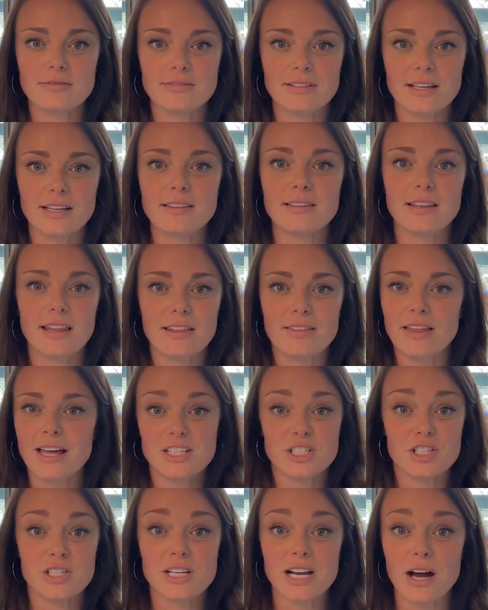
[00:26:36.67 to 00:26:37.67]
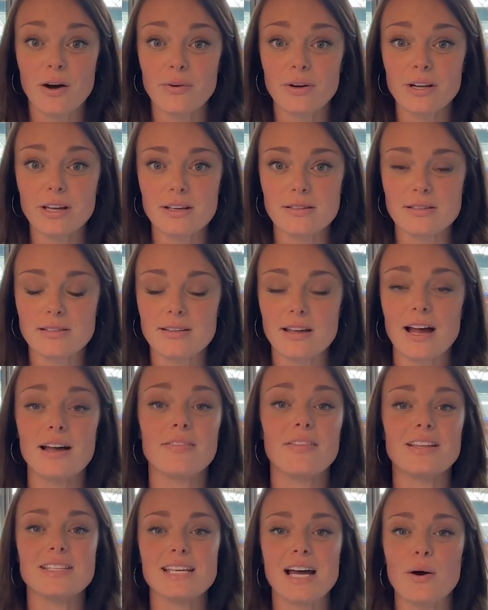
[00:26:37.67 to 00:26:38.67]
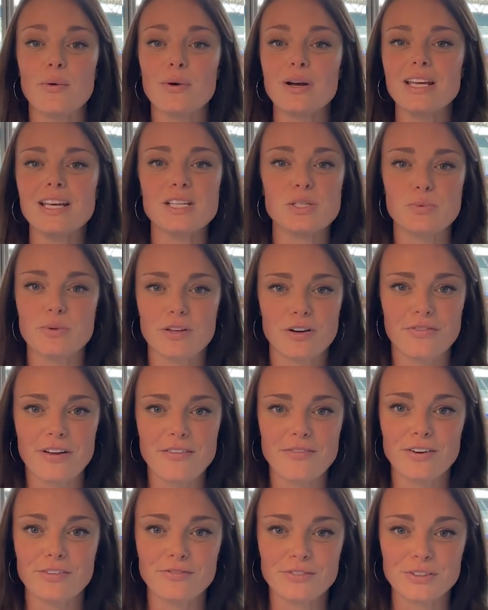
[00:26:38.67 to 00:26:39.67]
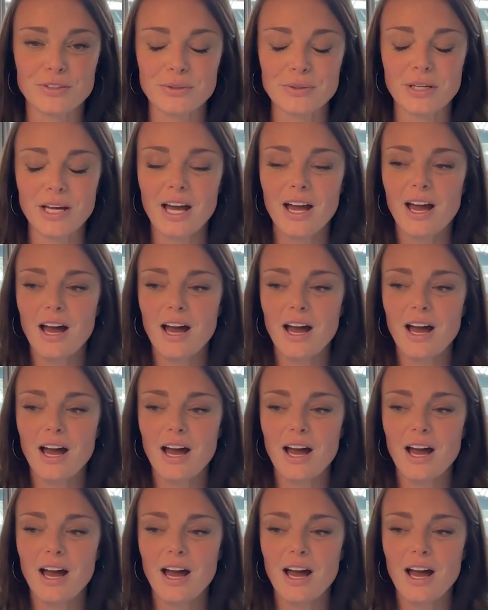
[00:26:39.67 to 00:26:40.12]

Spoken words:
And that's just how it is. That's how it is with your favorite food.